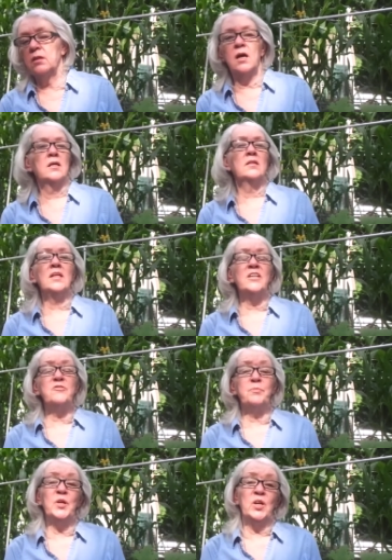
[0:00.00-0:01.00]
The
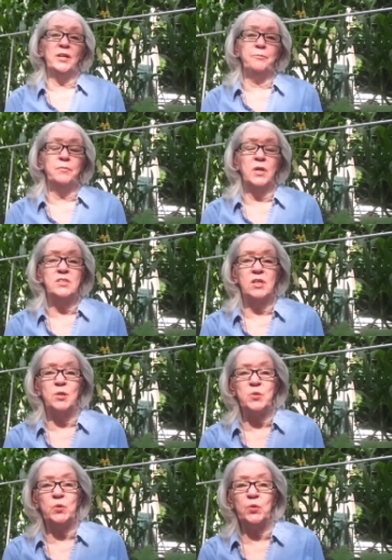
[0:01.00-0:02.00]
life-berry, it's
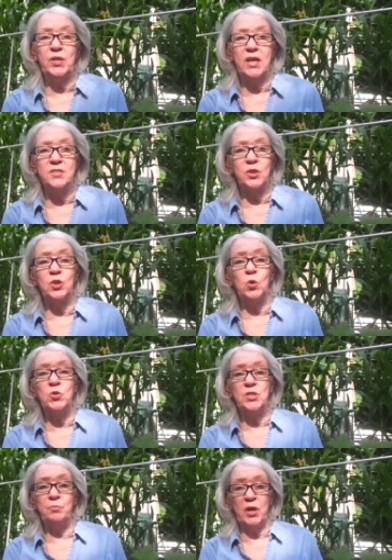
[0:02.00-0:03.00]
also known as a
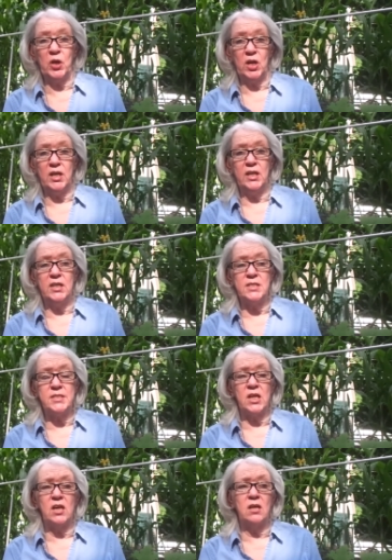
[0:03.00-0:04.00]
goji berry. It's
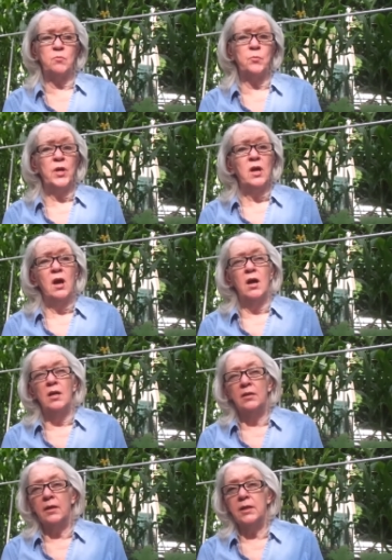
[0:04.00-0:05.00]

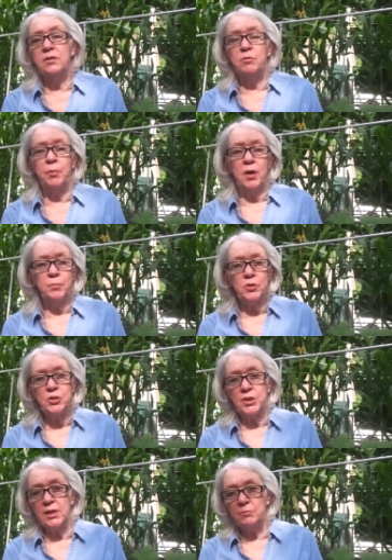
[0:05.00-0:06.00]
kind of a
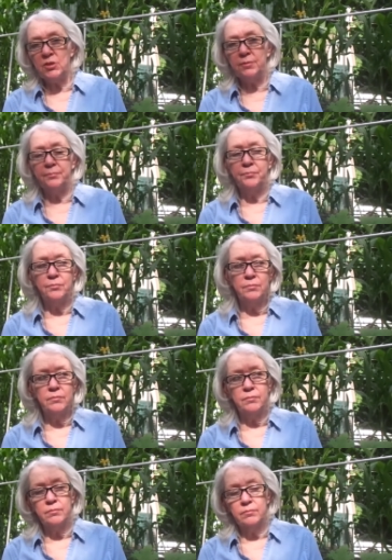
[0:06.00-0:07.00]
pepper-shaped
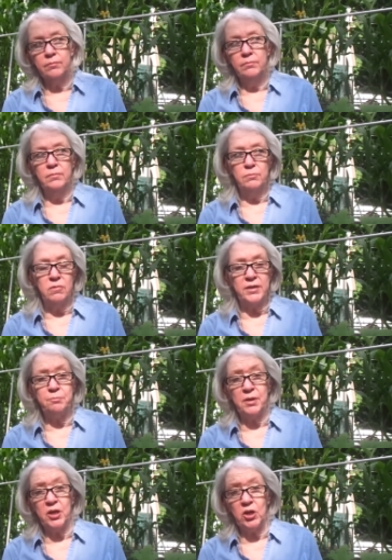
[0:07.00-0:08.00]
red
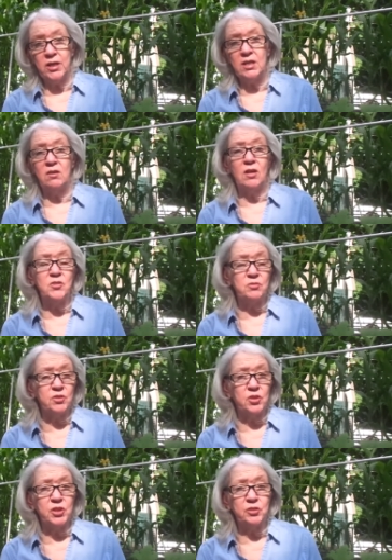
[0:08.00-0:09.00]
berry, also
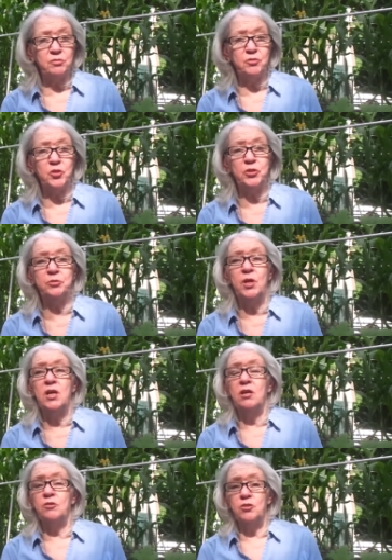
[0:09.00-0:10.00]
very good for you.
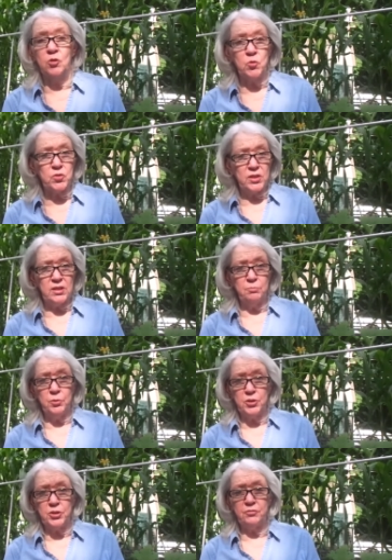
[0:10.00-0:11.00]
Grows in a
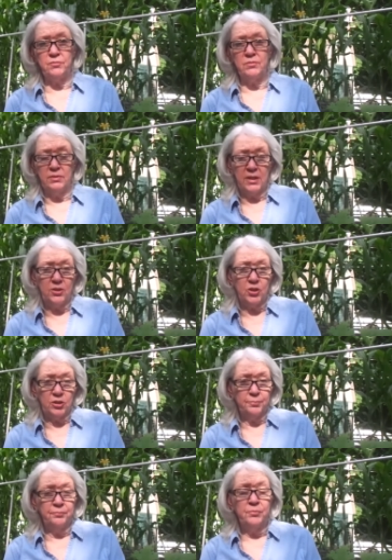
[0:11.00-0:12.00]
bush nature,